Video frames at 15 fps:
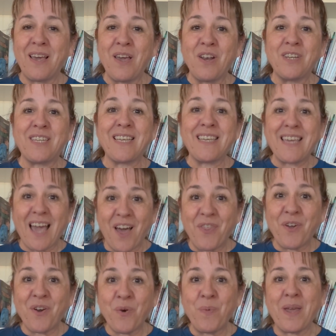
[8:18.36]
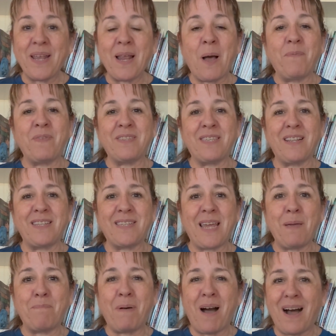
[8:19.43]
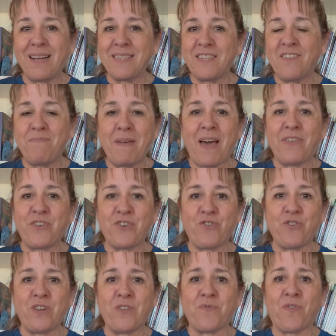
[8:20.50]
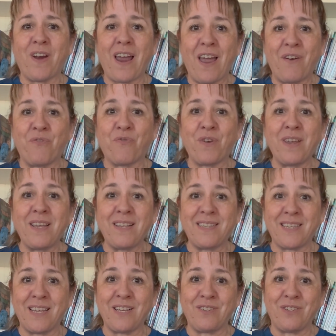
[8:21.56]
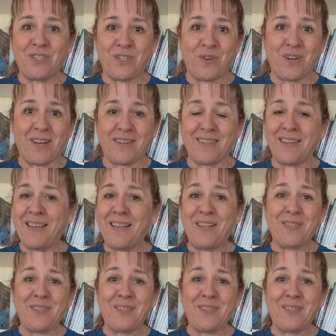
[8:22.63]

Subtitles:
Together, we can help facilitate positive math journeys for every single student.